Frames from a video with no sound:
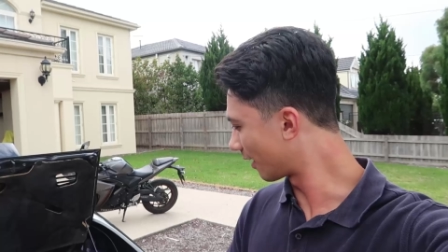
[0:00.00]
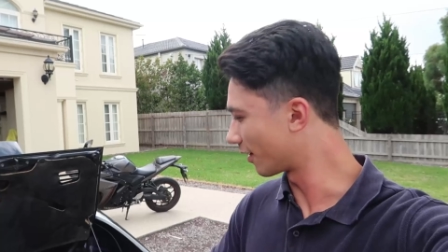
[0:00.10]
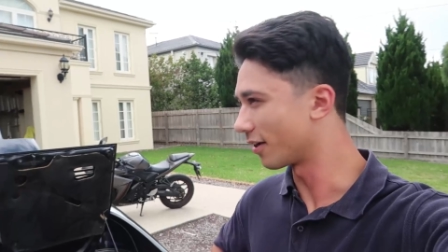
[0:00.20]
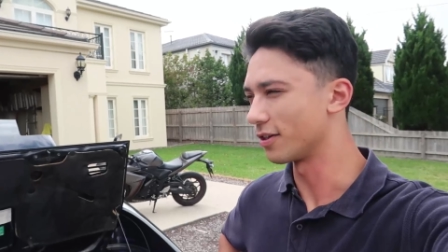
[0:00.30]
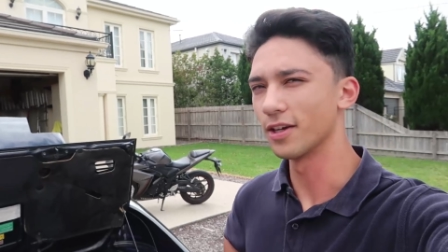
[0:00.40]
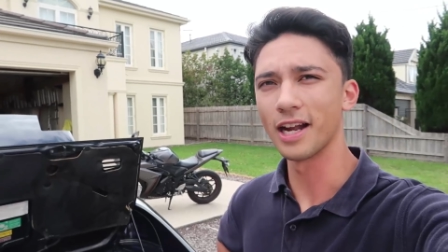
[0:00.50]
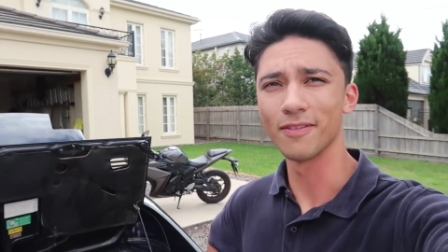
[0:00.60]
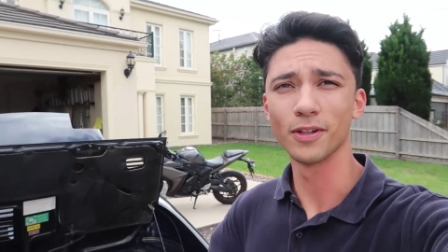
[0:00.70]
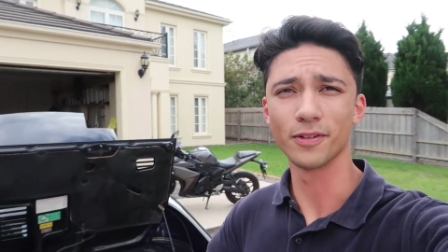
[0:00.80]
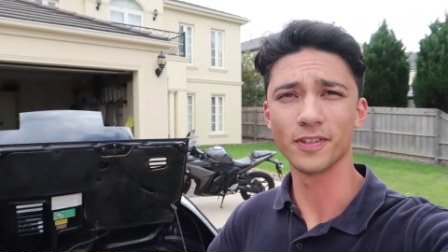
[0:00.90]
I don't know, you gotta
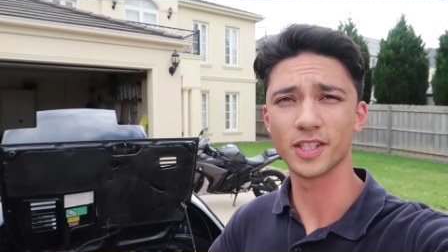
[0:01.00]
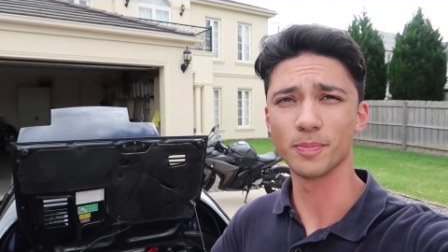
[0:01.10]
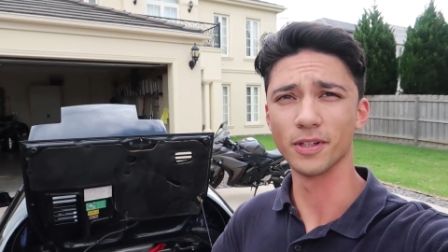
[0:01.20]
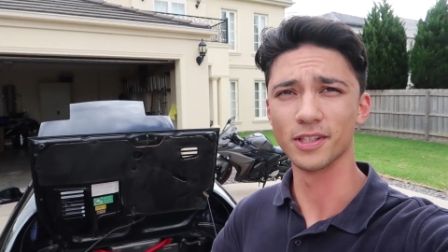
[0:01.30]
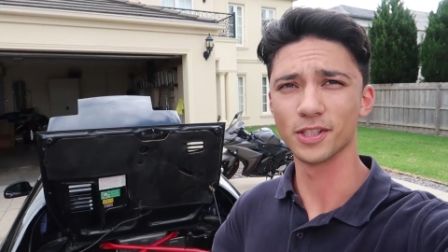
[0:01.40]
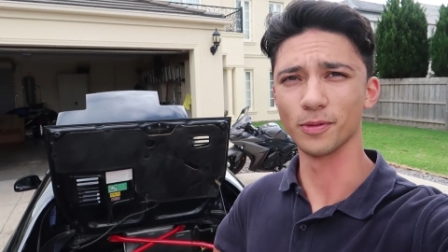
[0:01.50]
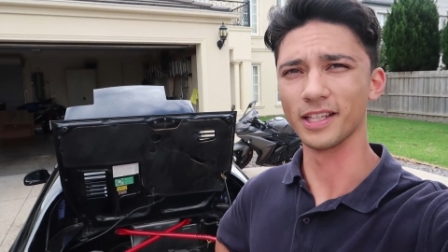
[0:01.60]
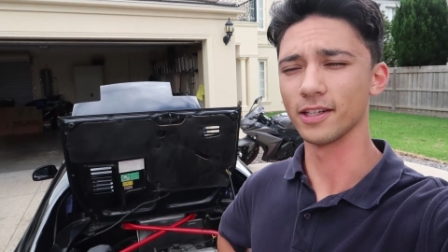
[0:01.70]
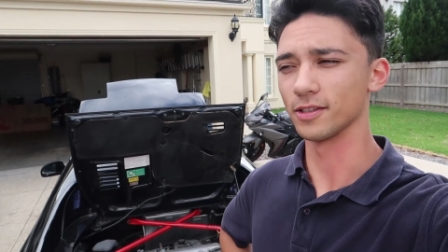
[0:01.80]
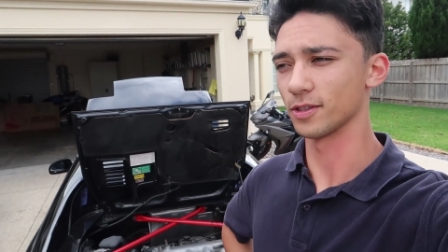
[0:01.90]
have a lot of experience doing
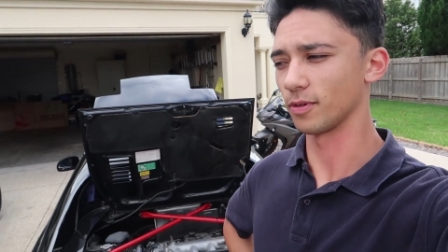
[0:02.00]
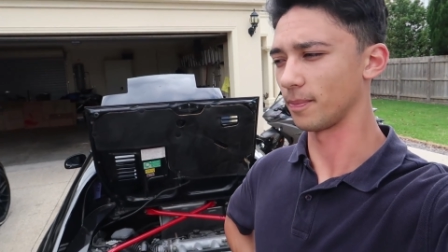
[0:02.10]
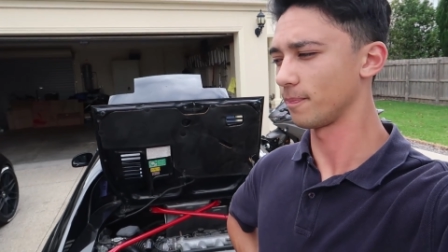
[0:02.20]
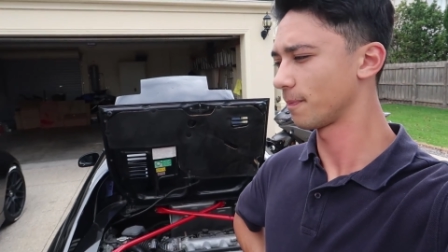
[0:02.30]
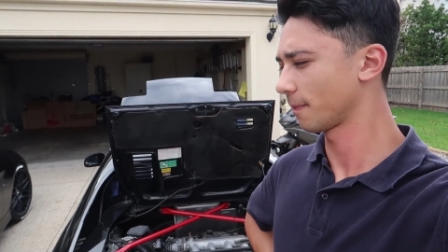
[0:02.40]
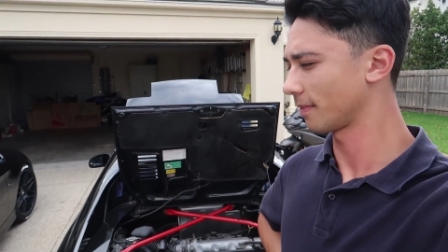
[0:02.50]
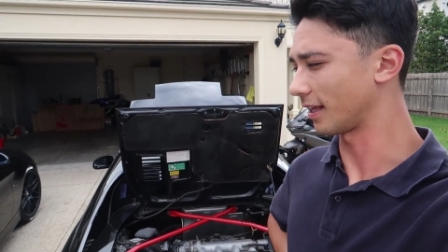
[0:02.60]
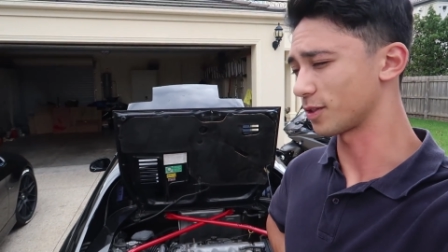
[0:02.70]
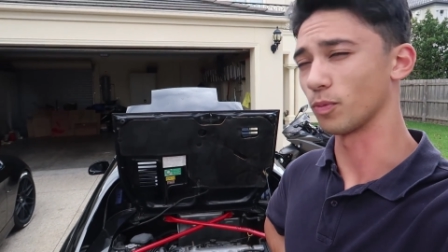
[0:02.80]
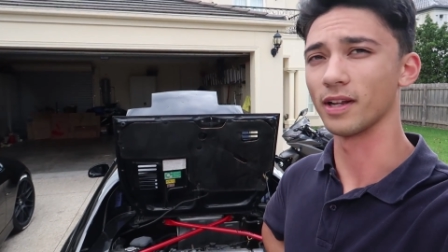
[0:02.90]
the engine swap.
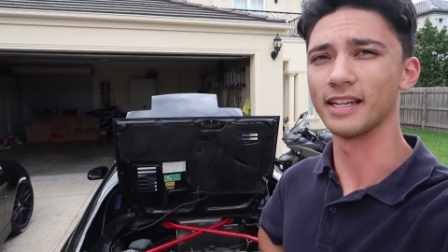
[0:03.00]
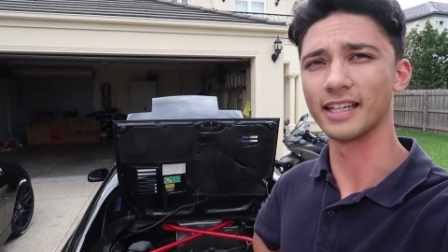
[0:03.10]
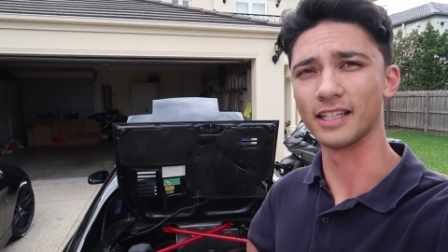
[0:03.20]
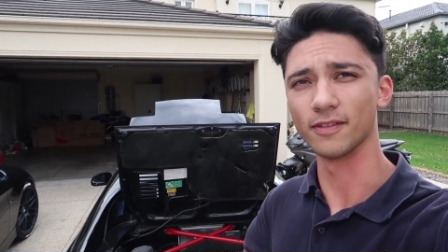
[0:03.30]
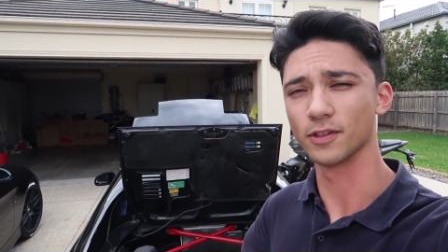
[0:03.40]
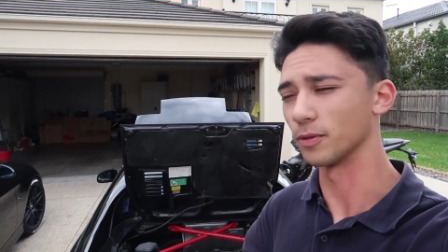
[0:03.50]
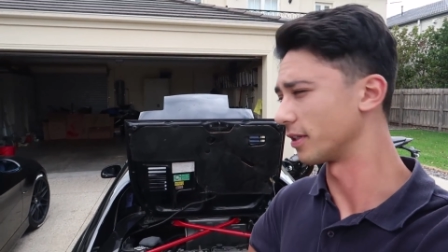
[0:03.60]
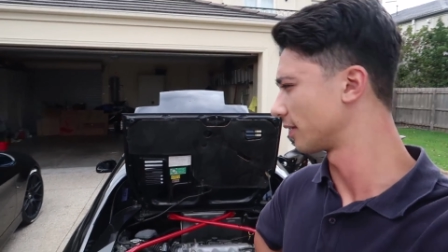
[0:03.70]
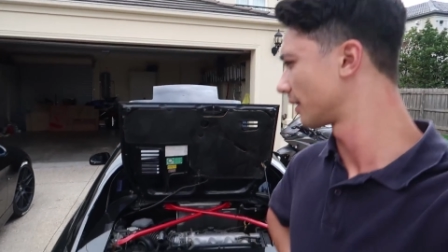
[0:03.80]
That's one negative to it.